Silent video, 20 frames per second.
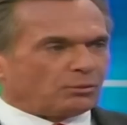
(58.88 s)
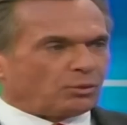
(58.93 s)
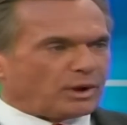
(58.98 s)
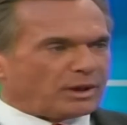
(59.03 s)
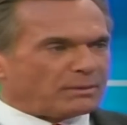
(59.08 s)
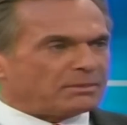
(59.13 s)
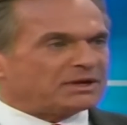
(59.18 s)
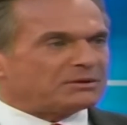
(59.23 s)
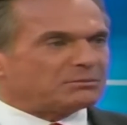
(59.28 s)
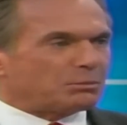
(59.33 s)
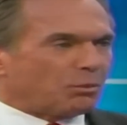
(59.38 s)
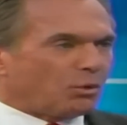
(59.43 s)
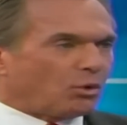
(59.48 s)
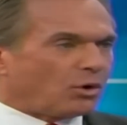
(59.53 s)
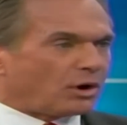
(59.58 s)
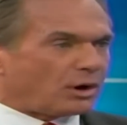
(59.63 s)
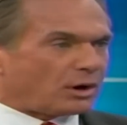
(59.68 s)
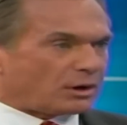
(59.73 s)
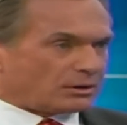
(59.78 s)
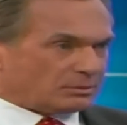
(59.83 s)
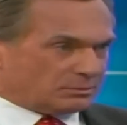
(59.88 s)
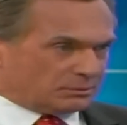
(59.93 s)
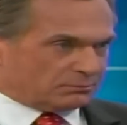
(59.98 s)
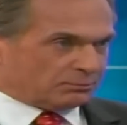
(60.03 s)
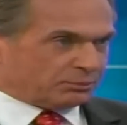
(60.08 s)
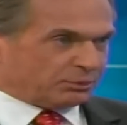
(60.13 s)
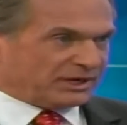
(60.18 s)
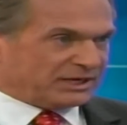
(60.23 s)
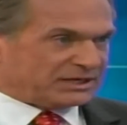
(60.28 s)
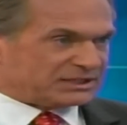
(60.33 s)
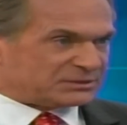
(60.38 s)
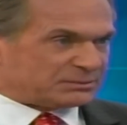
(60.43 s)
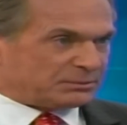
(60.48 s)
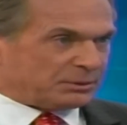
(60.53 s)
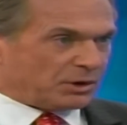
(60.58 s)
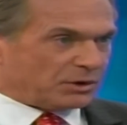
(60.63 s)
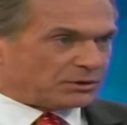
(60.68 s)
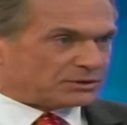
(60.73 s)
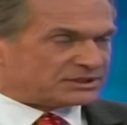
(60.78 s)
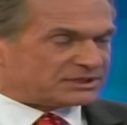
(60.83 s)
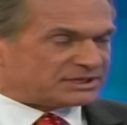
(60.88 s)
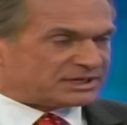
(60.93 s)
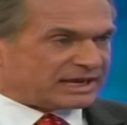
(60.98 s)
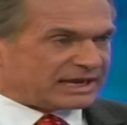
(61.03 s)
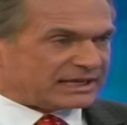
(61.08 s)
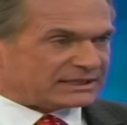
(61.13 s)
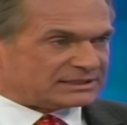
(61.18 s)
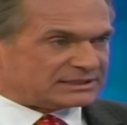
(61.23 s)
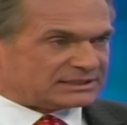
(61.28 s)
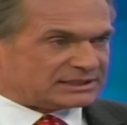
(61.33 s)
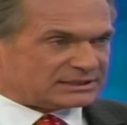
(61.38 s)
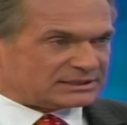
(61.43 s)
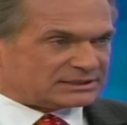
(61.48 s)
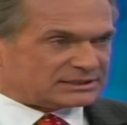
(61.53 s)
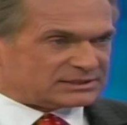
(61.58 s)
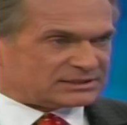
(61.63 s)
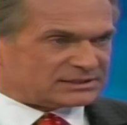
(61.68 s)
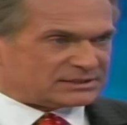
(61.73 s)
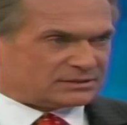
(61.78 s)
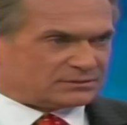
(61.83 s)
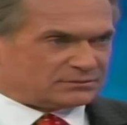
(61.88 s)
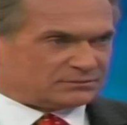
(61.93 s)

women more predisposed to get cysts?